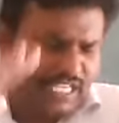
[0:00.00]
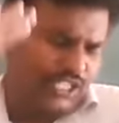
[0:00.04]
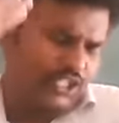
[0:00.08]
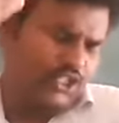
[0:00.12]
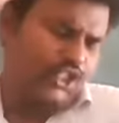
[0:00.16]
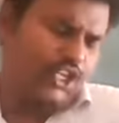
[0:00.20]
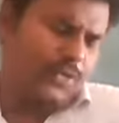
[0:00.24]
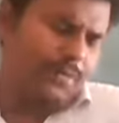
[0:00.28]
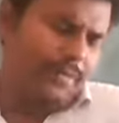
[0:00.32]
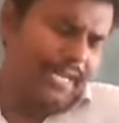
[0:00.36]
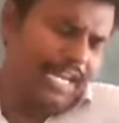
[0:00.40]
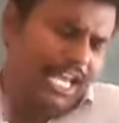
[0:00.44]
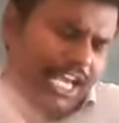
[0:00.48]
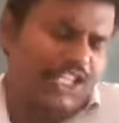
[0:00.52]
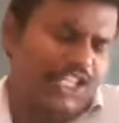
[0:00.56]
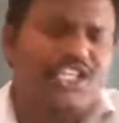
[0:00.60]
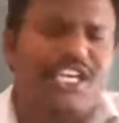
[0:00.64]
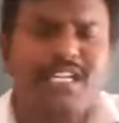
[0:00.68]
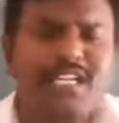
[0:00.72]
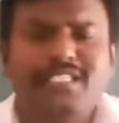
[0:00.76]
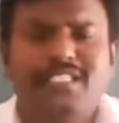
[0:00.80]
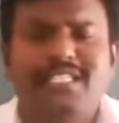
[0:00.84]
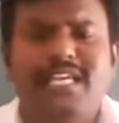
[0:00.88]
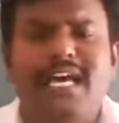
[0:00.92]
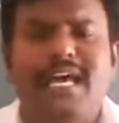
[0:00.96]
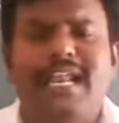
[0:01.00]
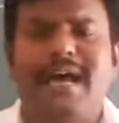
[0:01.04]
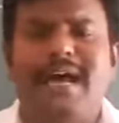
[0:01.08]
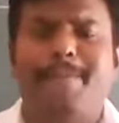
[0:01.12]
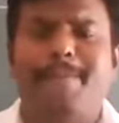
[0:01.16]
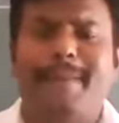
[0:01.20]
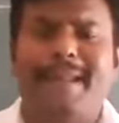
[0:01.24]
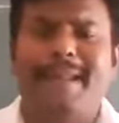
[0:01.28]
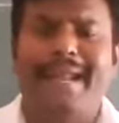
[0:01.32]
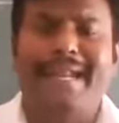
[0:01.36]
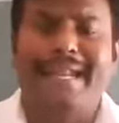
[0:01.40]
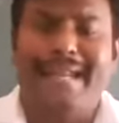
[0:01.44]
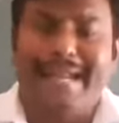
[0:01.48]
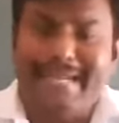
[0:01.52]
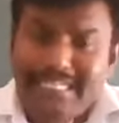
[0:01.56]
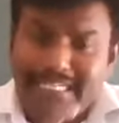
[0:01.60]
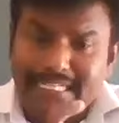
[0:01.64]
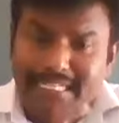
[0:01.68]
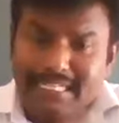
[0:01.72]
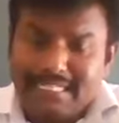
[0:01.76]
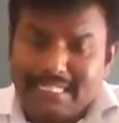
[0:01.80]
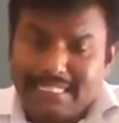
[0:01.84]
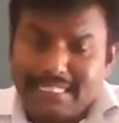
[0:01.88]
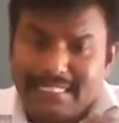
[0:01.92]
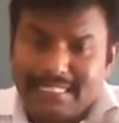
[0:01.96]
stimulations are applied at
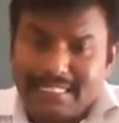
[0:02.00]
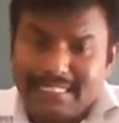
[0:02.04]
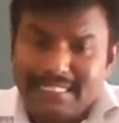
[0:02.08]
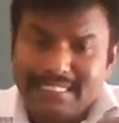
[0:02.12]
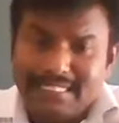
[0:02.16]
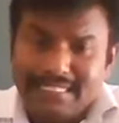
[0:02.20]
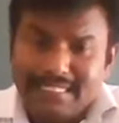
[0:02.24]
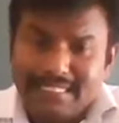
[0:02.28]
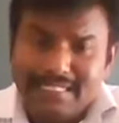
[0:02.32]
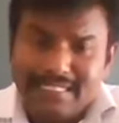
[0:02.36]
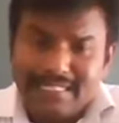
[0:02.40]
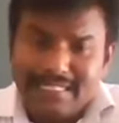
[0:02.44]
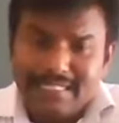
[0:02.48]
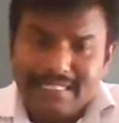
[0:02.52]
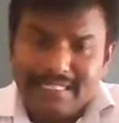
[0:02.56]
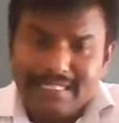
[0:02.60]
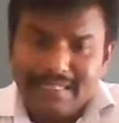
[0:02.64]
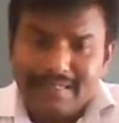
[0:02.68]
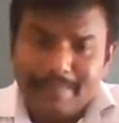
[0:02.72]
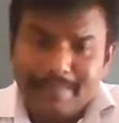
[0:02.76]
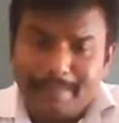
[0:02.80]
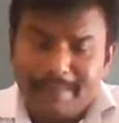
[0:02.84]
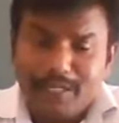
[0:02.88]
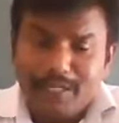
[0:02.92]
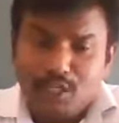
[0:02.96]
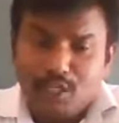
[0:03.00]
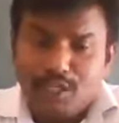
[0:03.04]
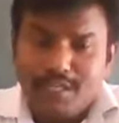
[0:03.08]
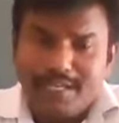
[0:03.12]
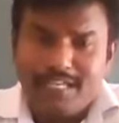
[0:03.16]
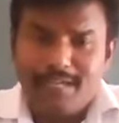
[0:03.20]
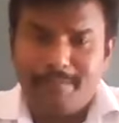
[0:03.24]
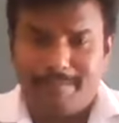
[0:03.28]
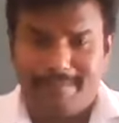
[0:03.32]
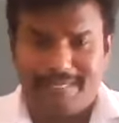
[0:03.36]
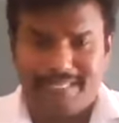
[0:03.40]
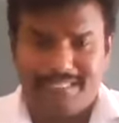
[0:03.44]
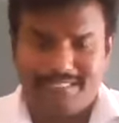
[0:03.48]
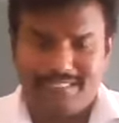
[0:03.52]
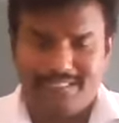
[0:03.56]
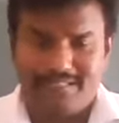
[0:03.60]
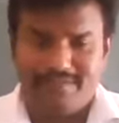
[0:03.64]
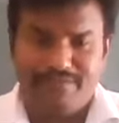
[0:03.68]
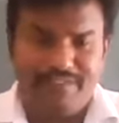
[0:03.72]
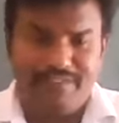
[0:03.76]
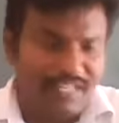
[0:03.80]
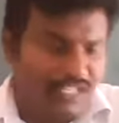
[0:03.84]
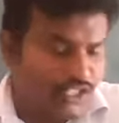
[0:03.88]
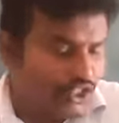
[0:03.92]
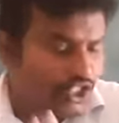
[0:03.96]
a particular place,
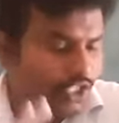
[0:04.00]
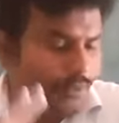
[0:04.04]
there